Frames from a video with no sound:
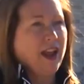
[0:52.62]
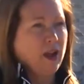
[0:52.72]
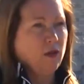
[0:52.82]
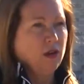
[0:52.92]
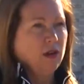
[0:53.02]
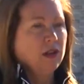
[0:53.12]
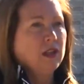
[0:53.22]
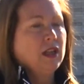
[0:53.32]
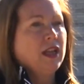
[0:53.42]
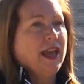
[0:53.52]
hour
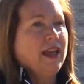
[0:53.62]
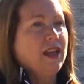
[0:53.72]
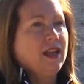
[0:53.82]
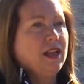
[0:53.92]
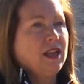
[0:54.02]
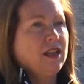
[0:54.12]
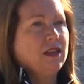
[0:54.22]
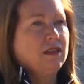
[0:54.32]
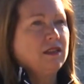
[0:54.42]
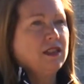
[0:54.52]

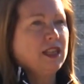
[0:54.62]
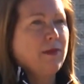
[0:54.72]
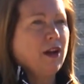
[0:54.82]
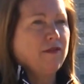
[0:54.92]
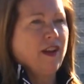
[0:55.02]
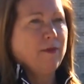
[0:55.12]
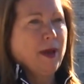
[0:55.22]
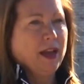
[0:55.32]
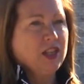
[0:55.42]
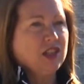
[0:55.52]
and did about five
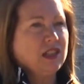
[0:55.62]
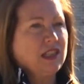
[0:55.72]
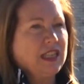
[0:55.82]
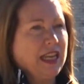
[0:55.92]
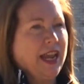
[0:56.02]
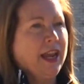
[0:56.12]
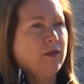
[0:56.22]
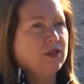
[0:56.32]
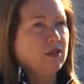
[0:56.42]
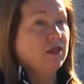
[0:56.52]
packages, and today
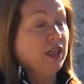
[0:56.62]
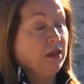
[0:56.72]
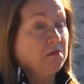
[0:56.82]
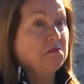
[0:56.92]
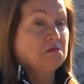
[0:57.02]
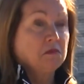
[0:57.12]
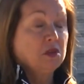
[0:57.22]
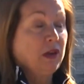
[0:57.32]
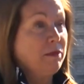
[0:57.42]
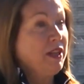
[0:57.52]
was only
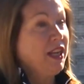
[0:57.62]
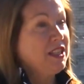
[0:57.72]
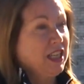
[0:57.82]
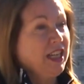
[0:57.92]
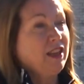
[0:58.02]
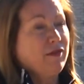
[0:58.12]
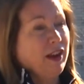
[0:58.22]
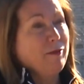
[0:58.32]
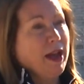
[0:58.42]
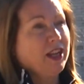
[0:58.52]
20 minutes, and I did
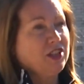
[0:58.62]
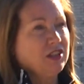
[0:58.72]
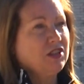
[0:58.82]
five packages.